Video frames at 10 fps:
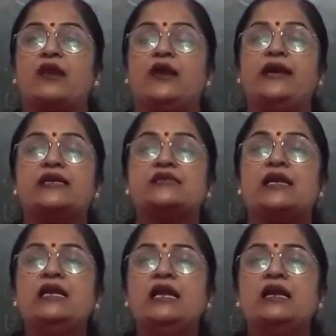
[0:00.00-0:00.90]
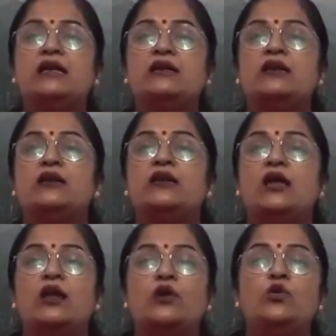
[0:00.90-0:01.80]
It is in
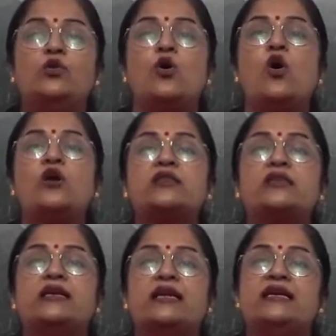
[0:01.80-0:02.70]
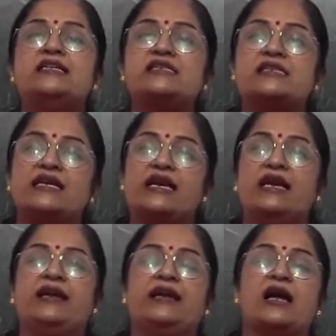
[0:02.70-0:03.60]
northeast
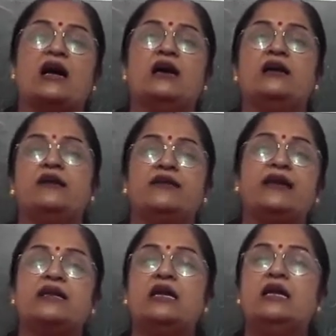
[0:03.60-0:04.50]
India, right?